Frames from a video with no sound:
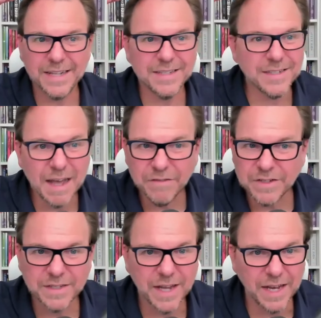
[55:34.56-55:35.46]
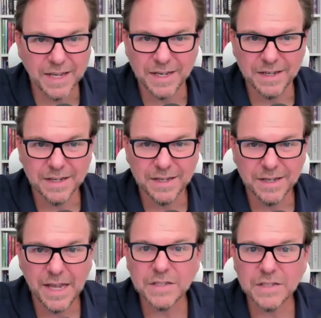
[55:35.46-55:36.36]
It's devastating.
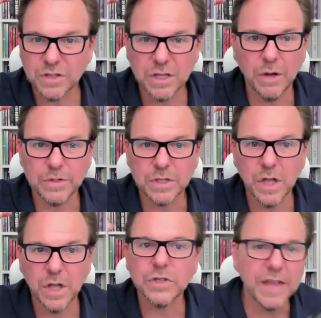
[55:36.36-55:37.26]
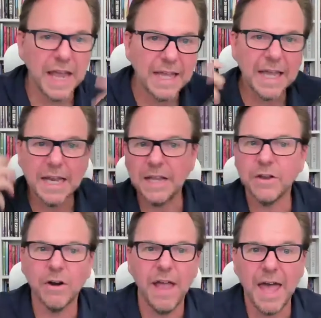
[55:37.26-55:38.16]
It's the lowest low. So they get
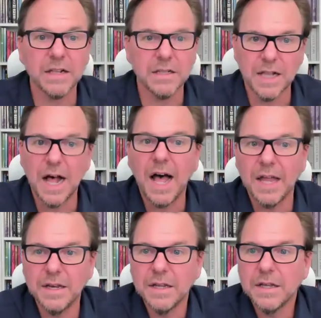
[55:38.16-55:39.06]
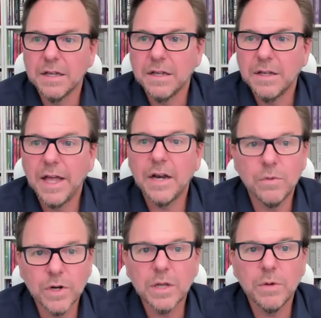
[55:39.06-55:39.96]
in their head a lot, and it
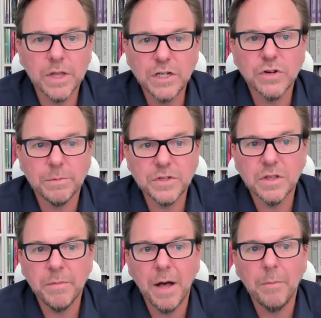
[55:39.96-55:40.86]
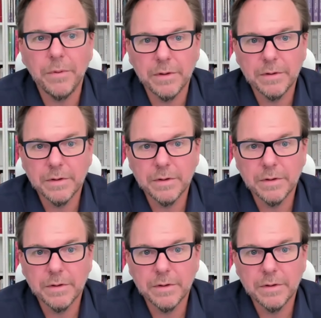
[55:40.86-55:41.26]
really, really trips them up.